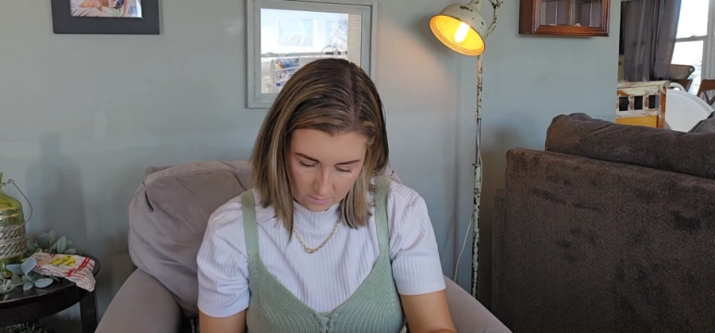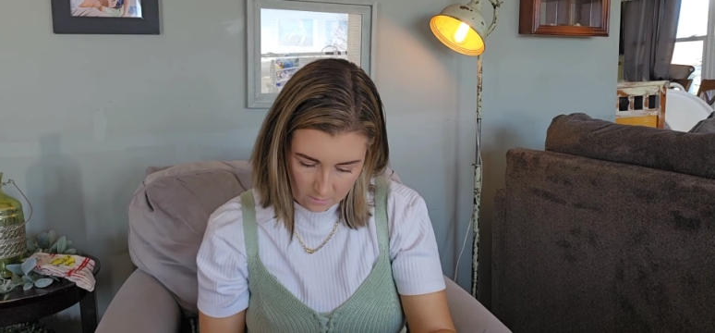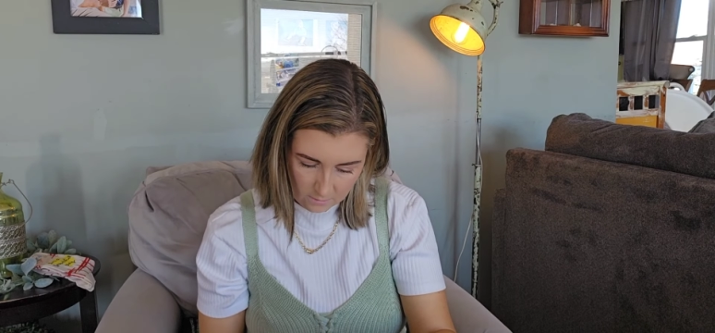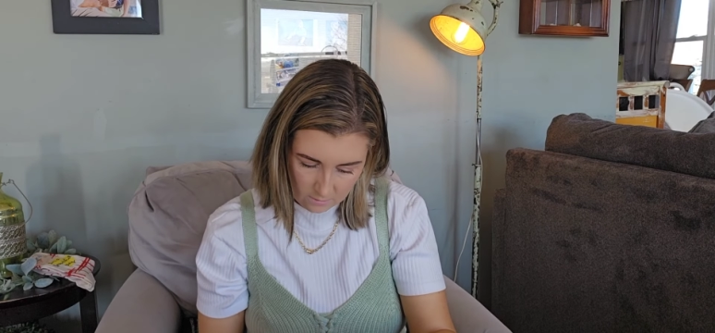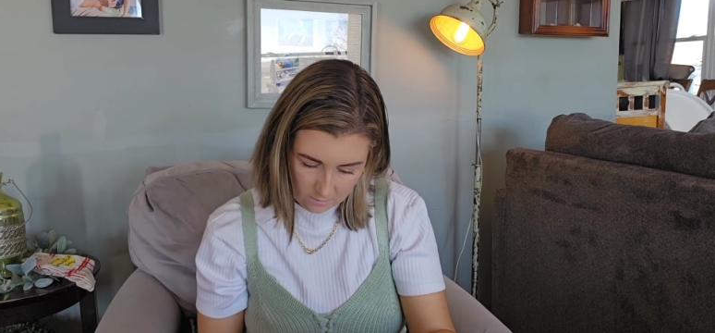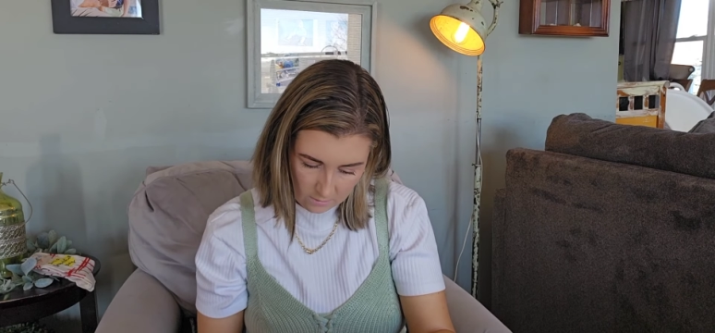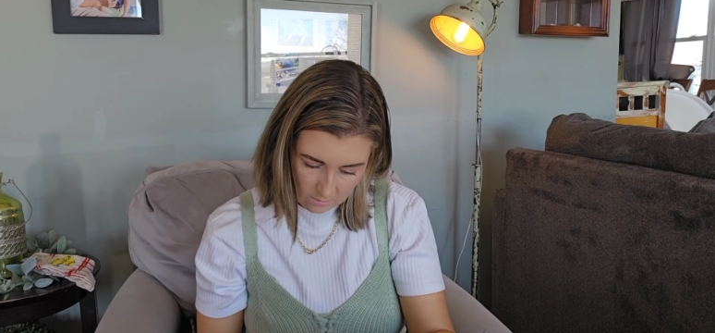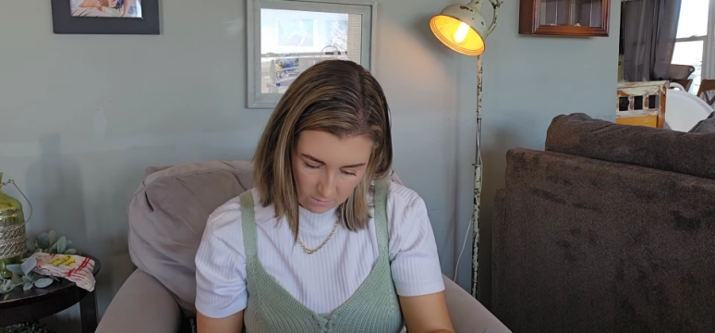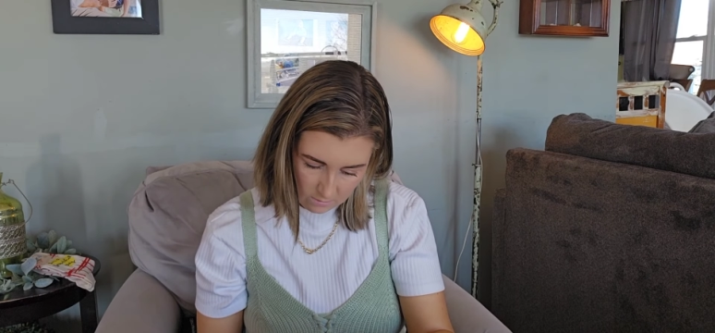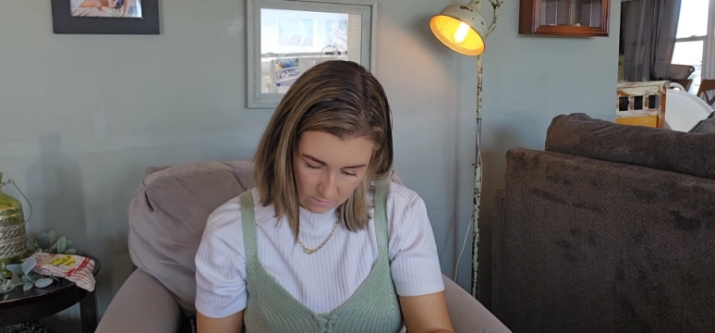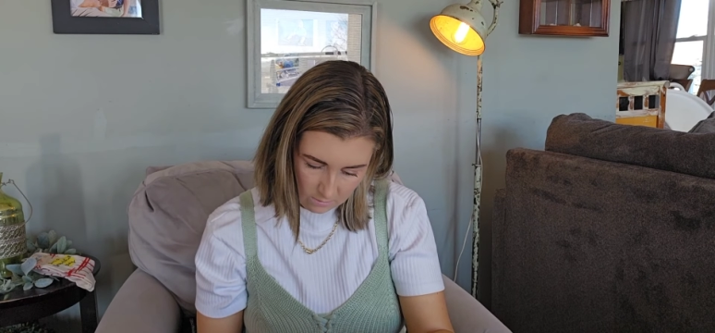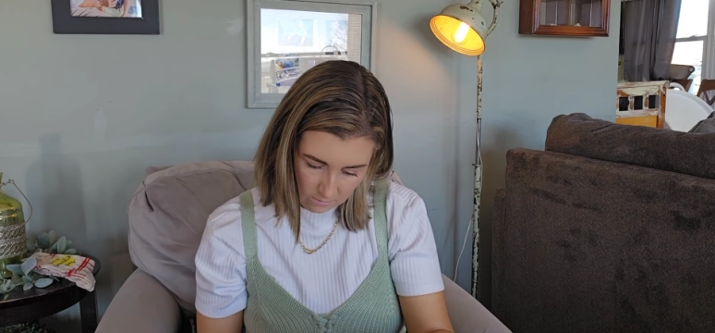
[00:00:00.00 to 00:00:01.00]

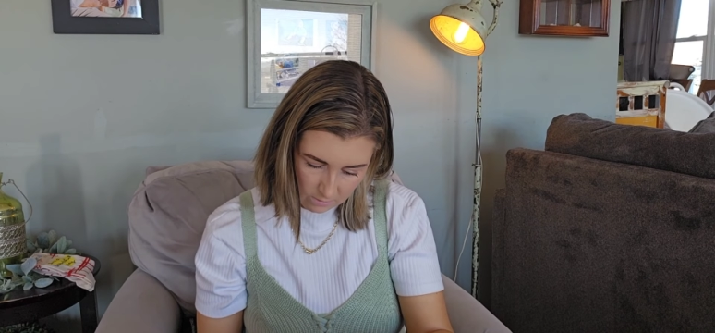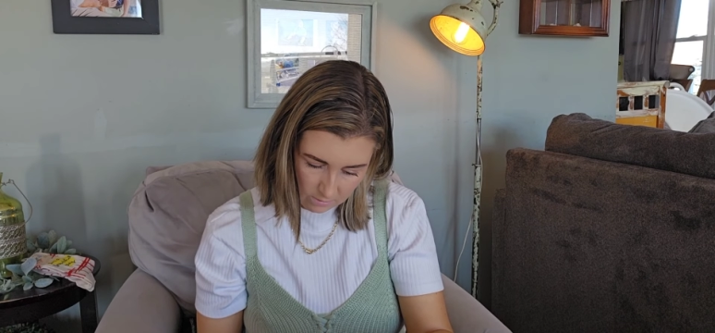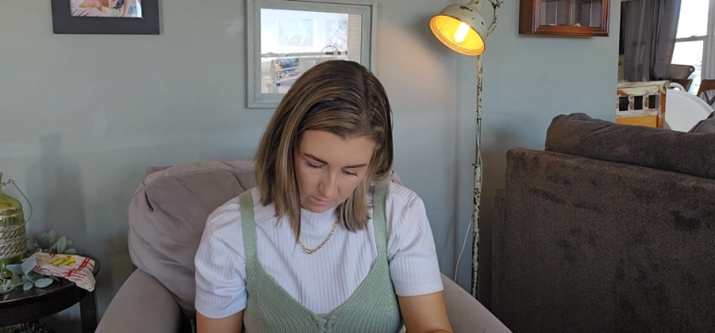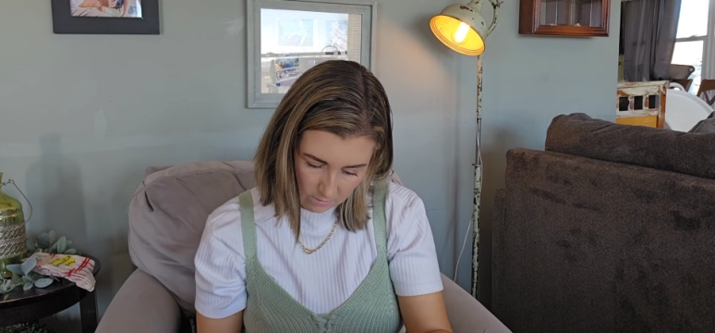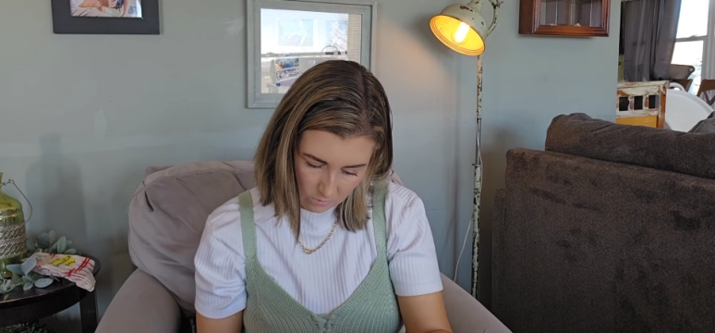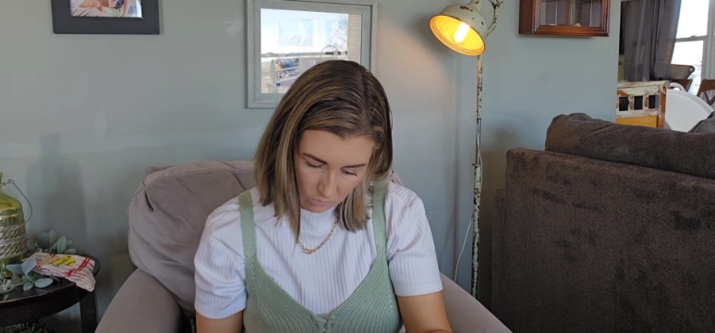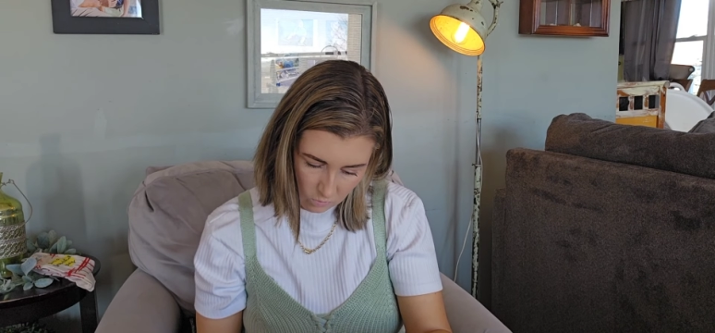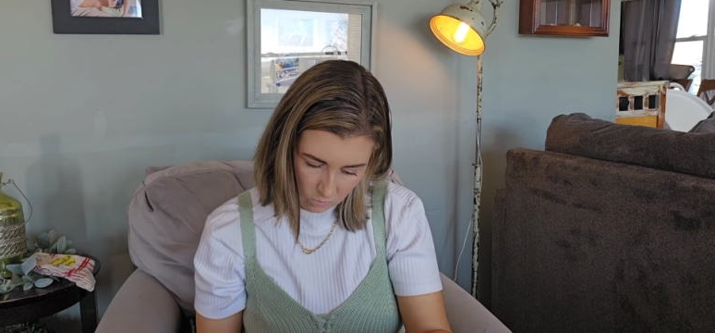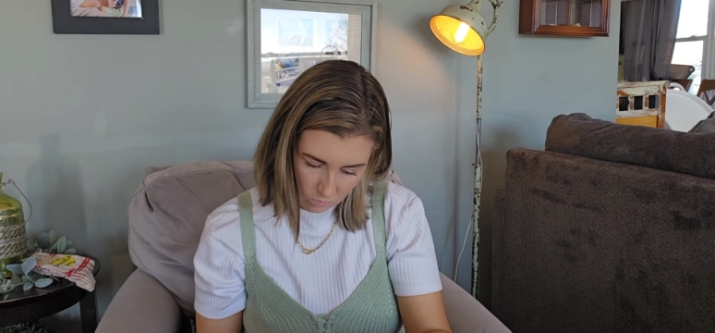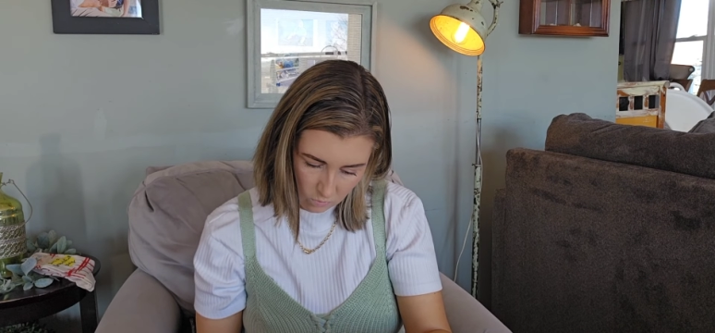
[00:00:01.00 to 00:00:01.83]
No one is speaking in this clip.